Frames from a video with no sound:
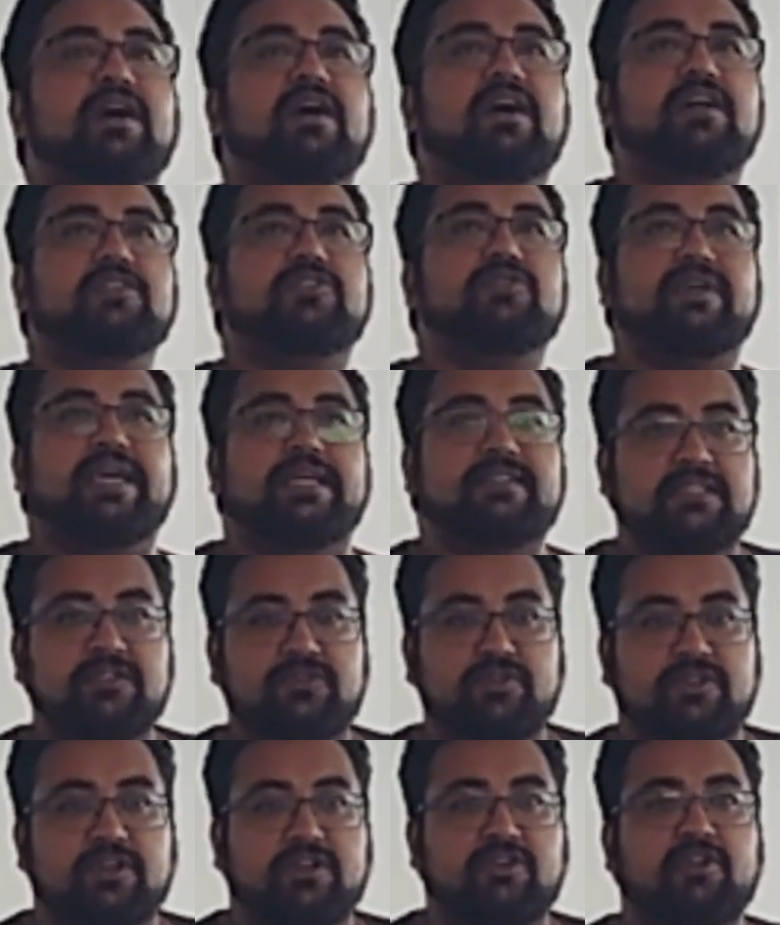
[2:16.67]
to get
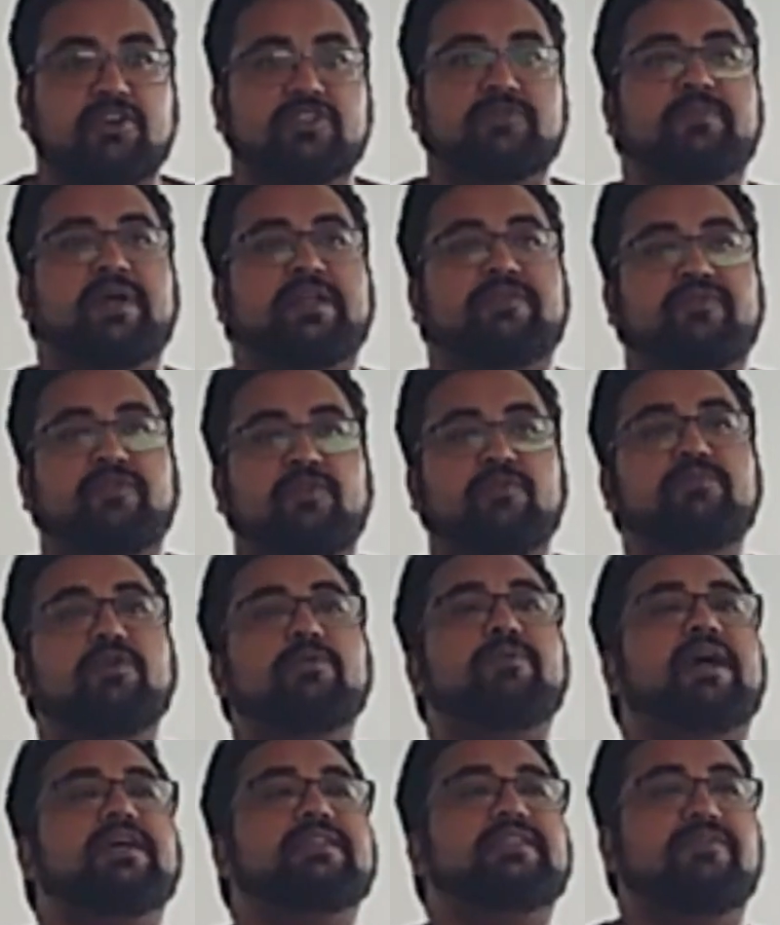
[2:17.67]
into the cross-platform
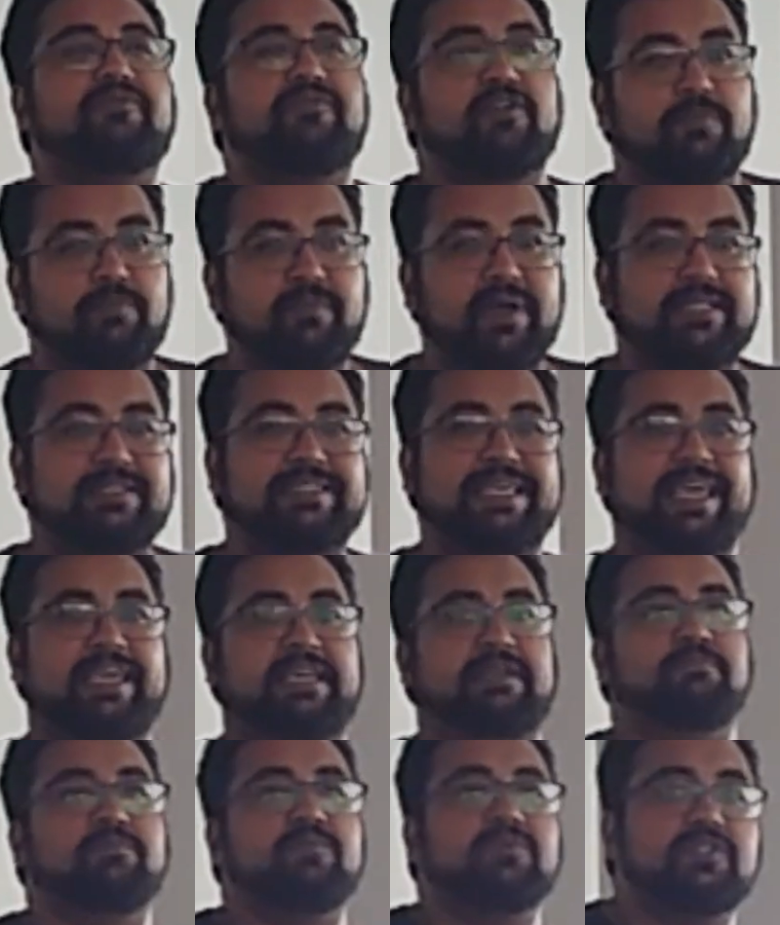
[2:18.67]
mobile development
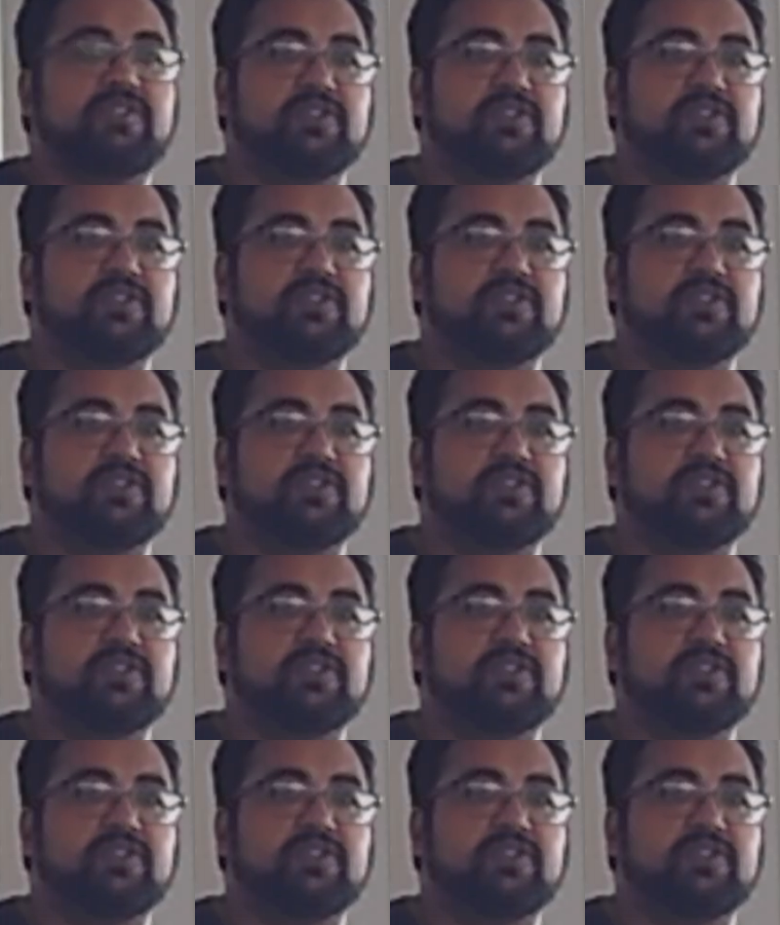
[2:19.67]
game.